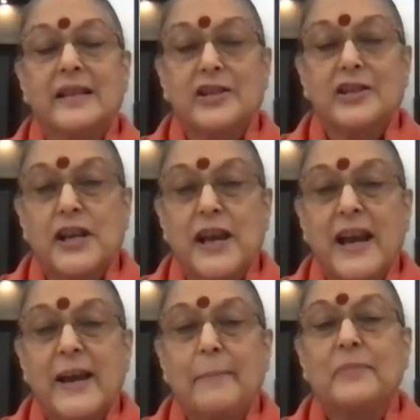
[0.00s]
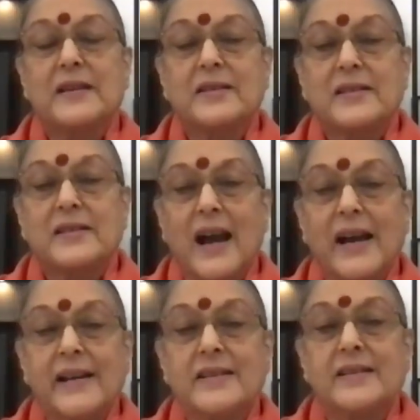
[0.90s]
this shape, this
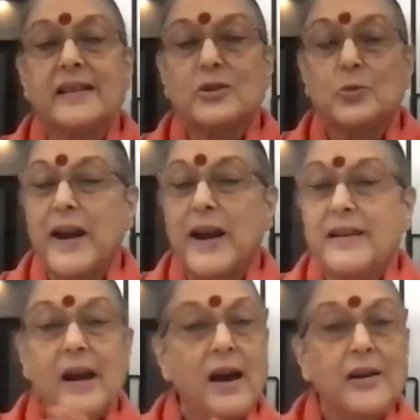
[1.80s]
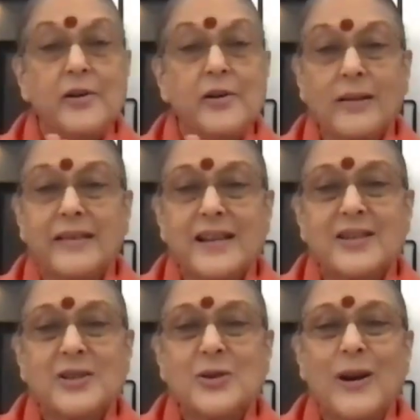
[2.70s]
size, this weight, not
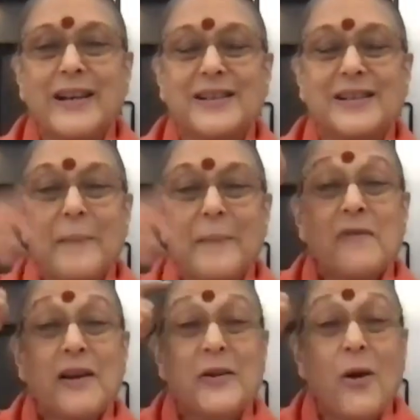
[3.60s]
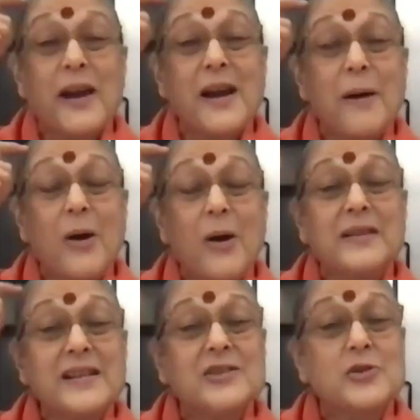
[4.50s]
this knowledge. We're talking
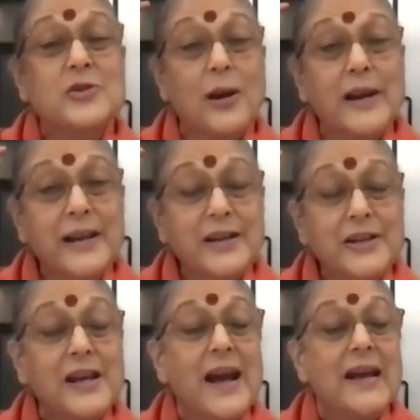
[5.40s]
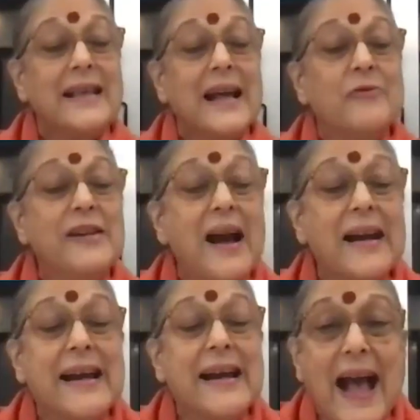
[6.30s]
about this knowledge that we
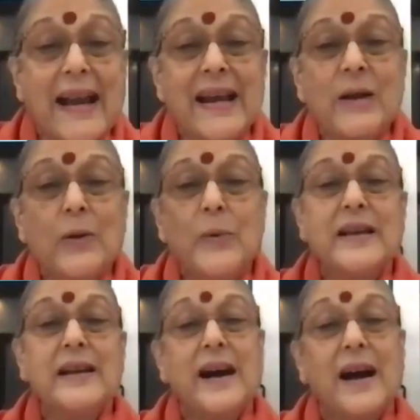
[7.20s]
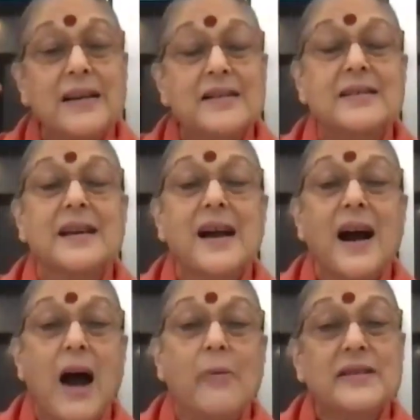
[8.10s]
are carrying within us,
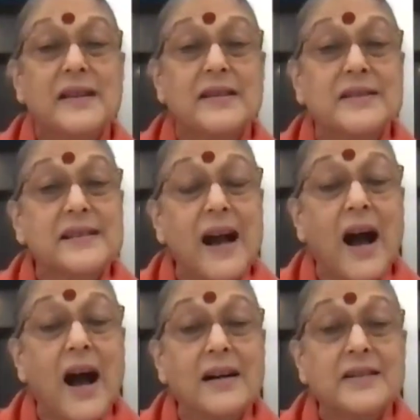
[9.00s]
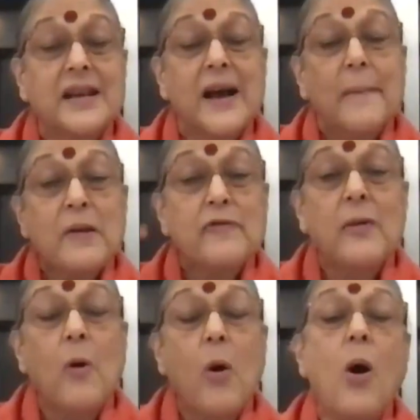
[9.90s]
our sanskars
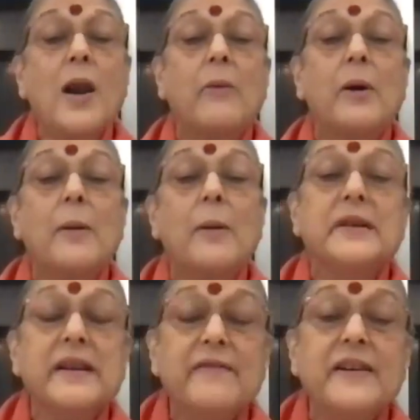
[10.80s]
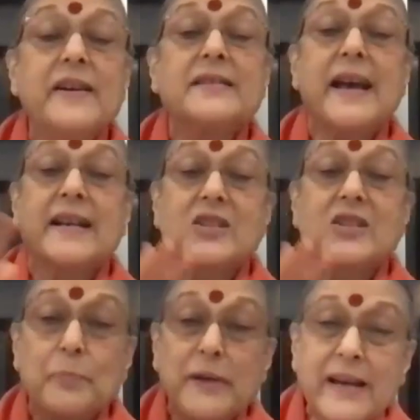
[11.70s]
from all our previous
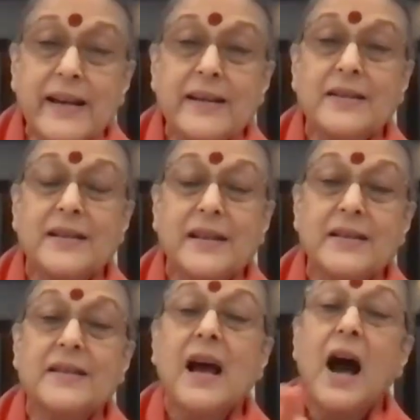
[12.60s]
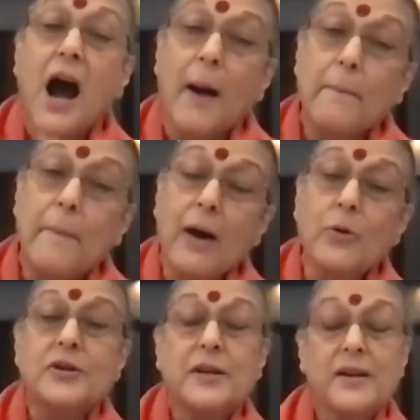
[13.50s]
experiences
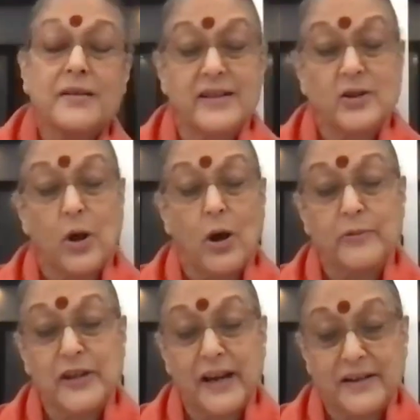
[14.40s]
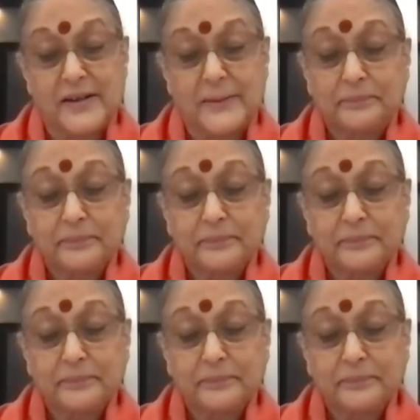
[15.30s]
about this object.